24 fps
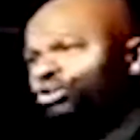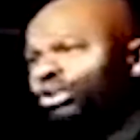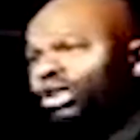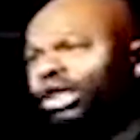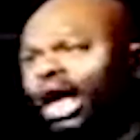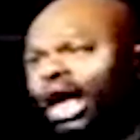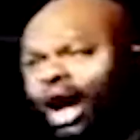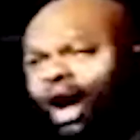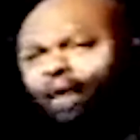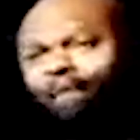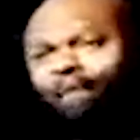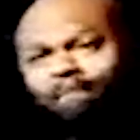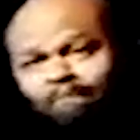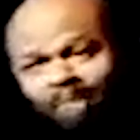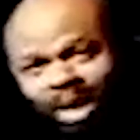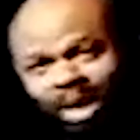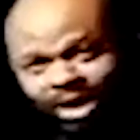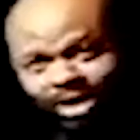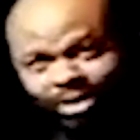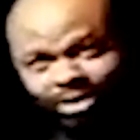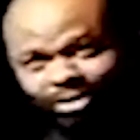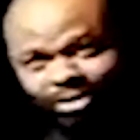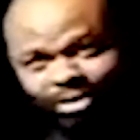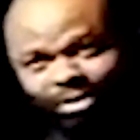gonna tell
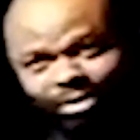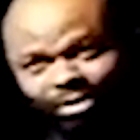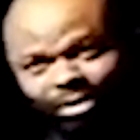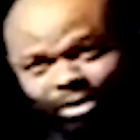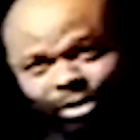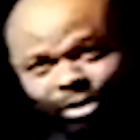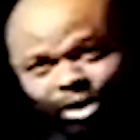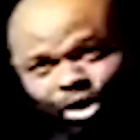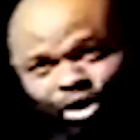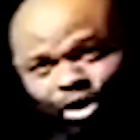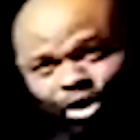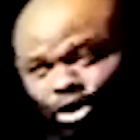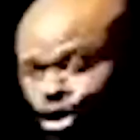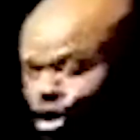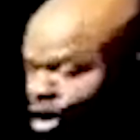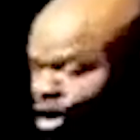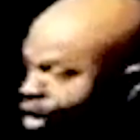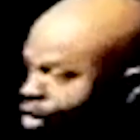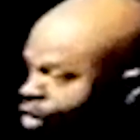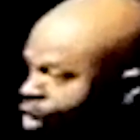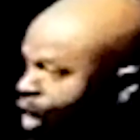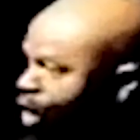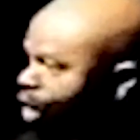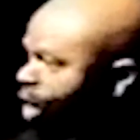me, you
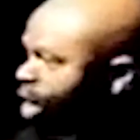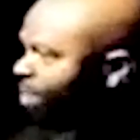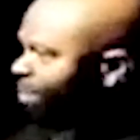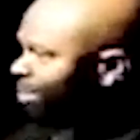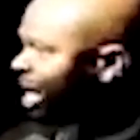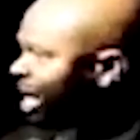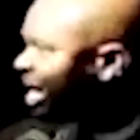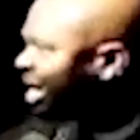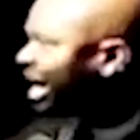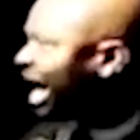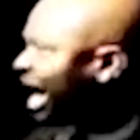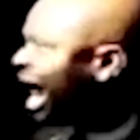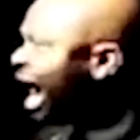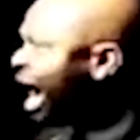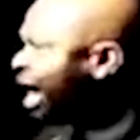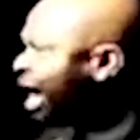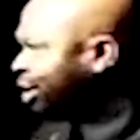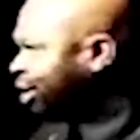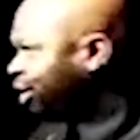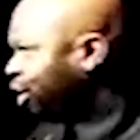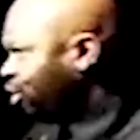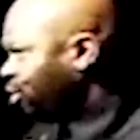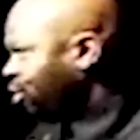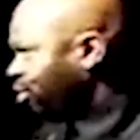don't know him like
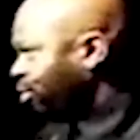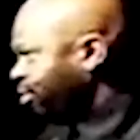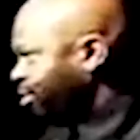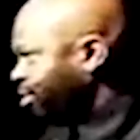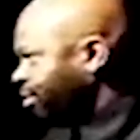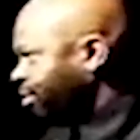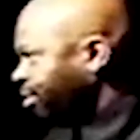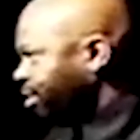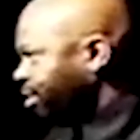I do.